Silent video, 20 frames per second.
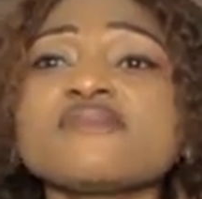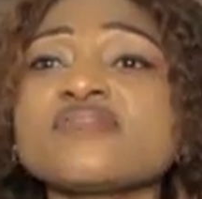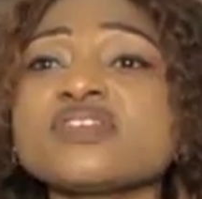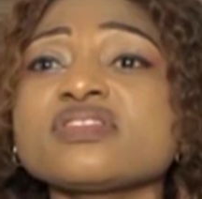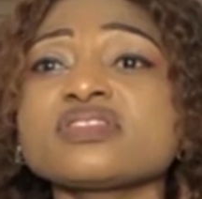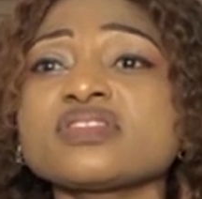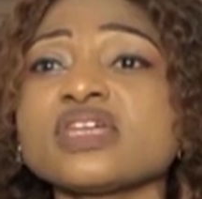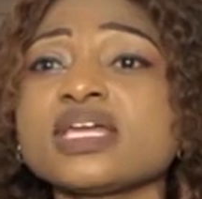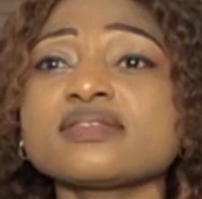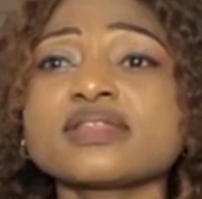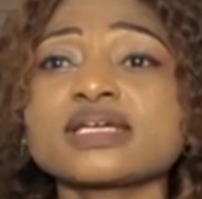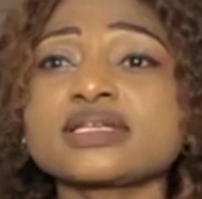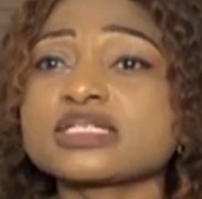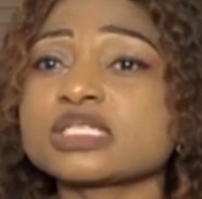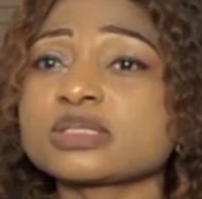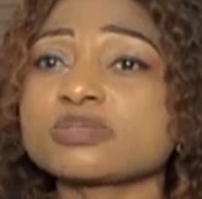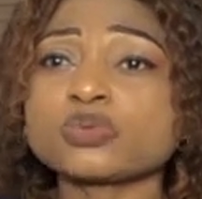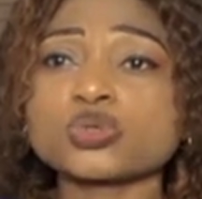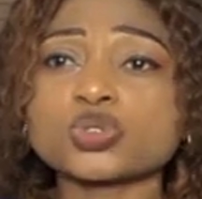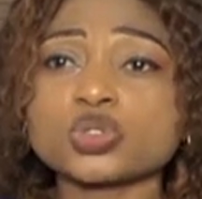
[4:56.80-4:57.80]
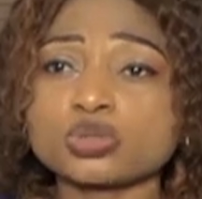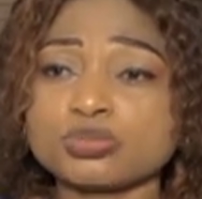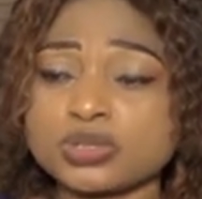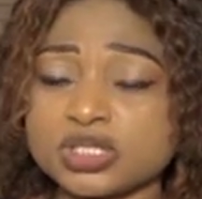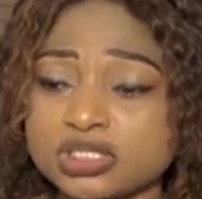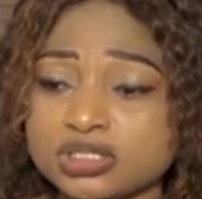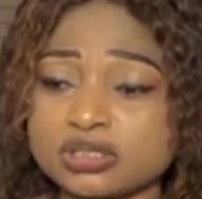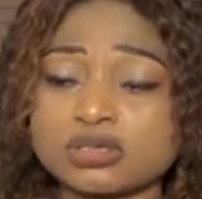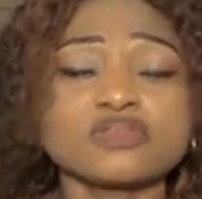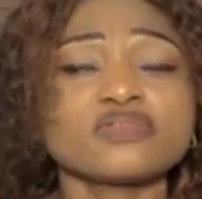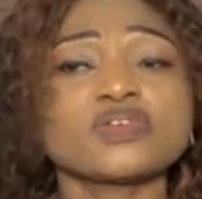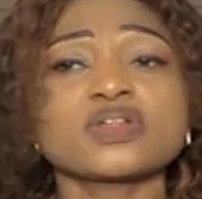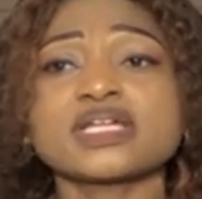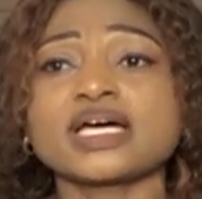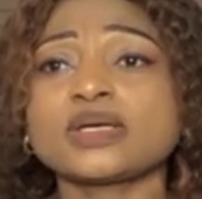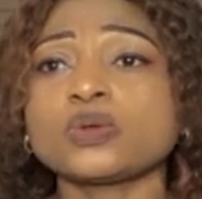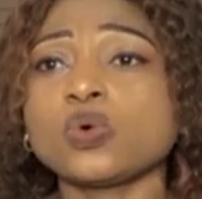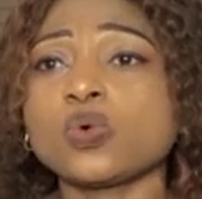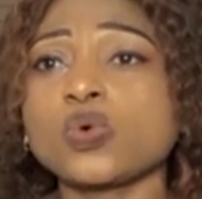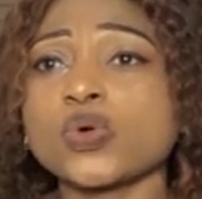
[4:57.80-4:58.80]
everything that is supposed to be done for
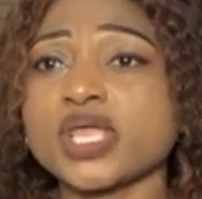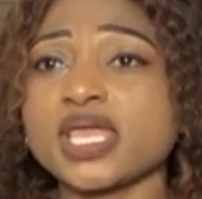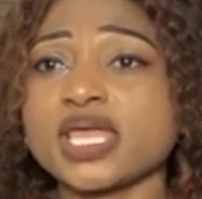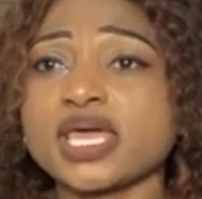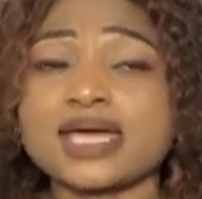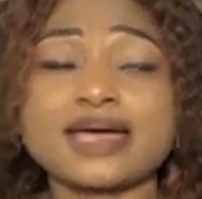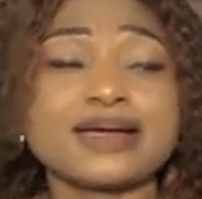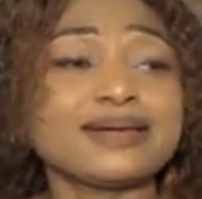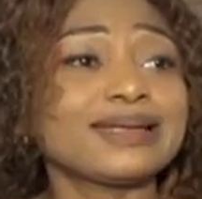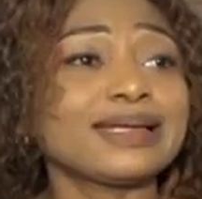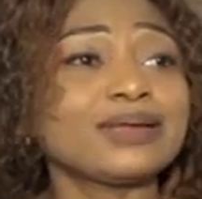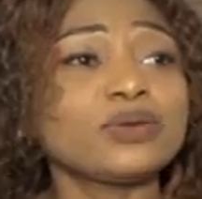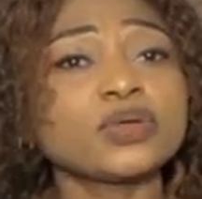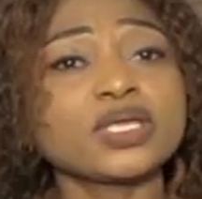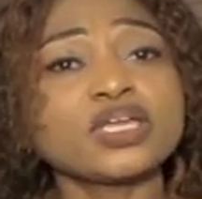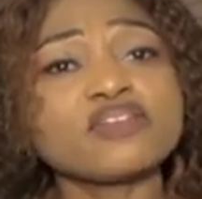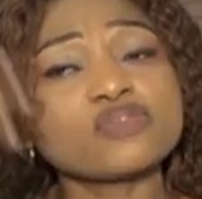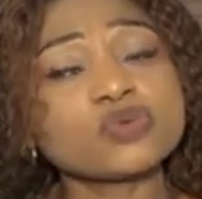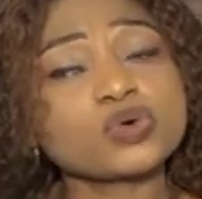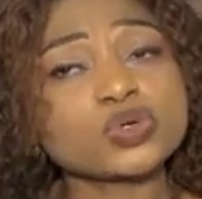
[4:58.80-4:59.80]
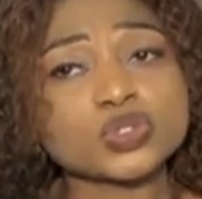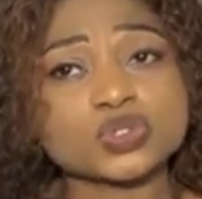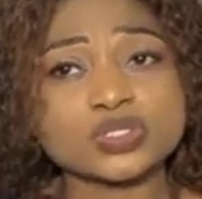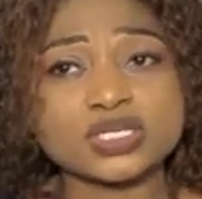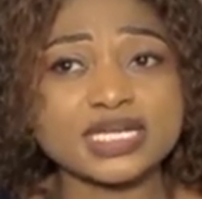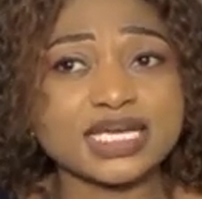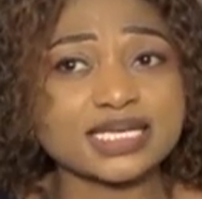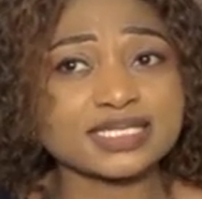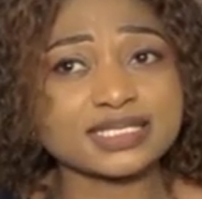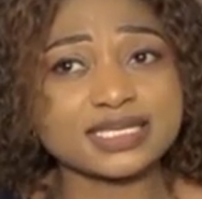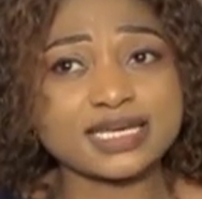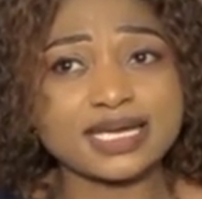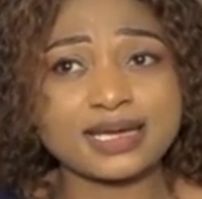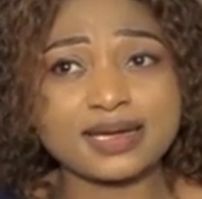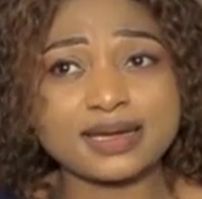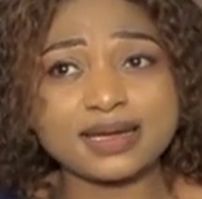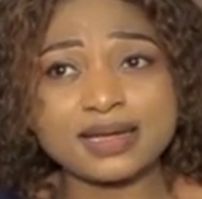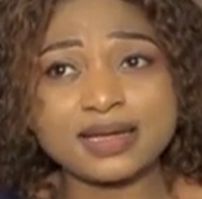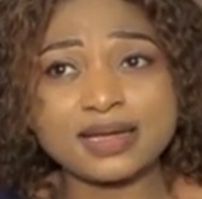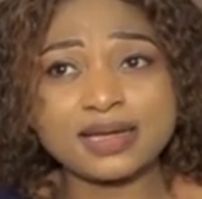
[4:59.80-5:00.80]
that whole year, and they're looking forward to the next
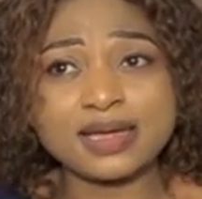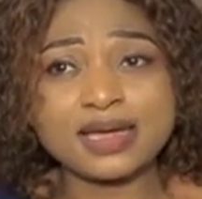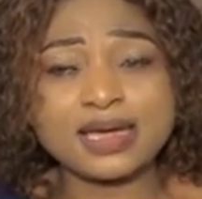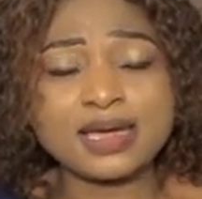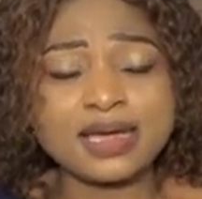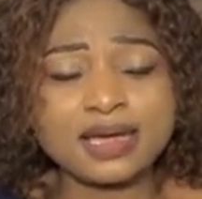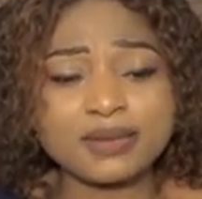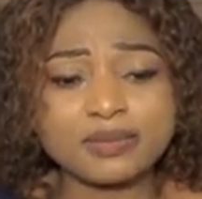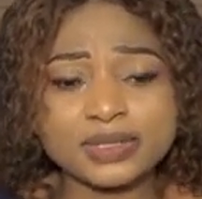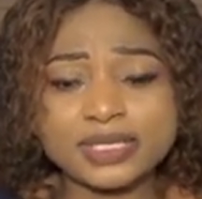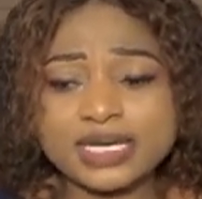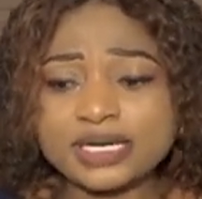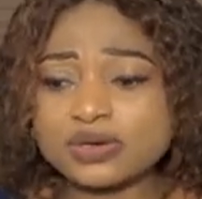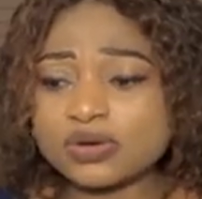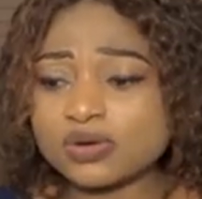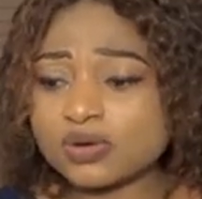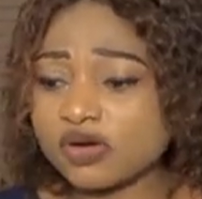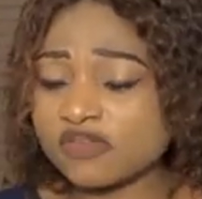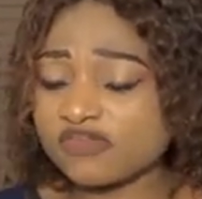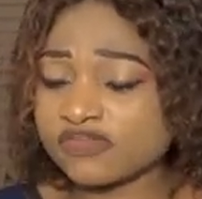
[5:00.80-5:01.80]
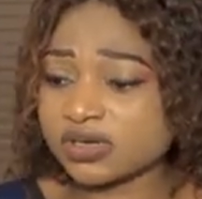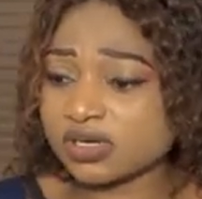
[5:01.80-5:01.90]
year. But I know